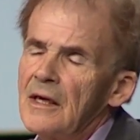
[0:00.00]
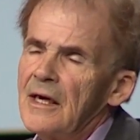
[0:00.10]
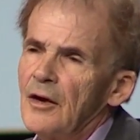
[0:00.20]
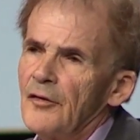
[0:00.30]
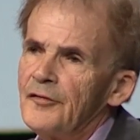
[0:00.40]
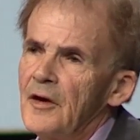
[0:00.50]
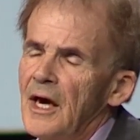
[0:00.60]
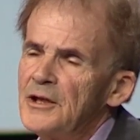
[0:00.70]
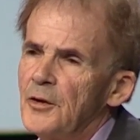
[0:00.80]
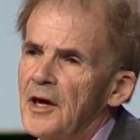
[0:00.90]
and of
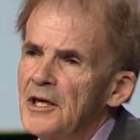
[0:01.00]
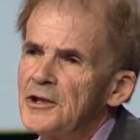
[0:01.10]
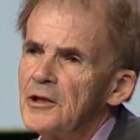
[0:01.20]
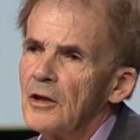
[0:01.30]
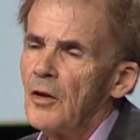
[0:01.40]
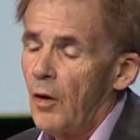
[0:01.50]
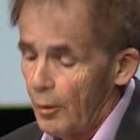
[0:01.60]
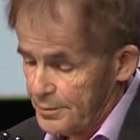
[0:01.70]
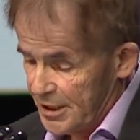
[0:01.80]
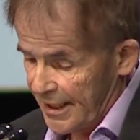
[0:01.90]
educational
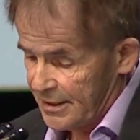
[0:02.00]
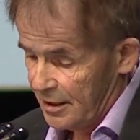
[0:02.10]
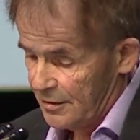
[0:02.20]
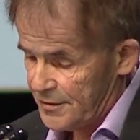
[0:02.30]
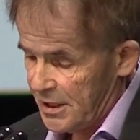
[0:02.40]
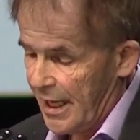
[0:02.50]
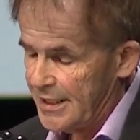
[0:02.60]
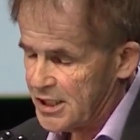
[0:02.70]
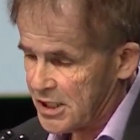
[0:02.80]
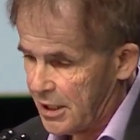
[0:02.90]
objectives
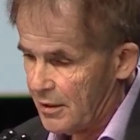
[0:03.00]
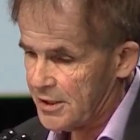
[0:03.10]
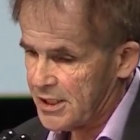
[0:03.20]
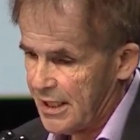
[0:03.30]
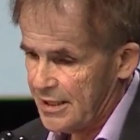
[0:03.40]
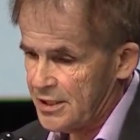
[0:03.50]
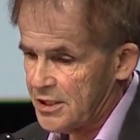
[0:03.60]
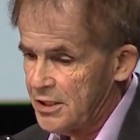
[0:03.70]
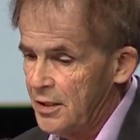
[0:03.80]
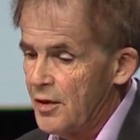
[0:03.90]
and skill
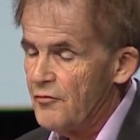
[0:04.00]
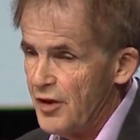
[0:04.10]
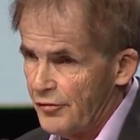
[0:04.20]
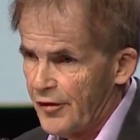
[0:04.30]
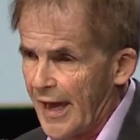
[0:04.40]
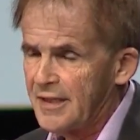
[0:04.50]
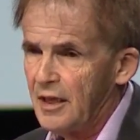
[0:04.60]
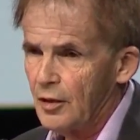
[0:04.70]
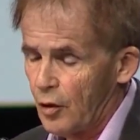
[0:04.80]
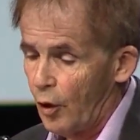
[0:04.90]
sets
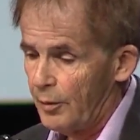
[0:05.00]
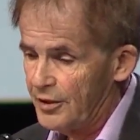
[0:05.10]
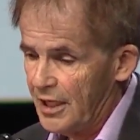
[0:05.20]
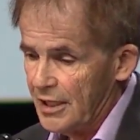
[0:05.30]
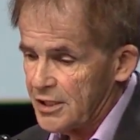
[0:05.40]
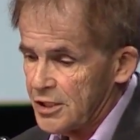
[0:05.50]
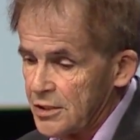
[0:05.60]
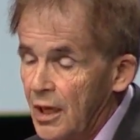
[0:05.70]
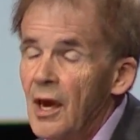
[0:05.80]
reflecting global needs.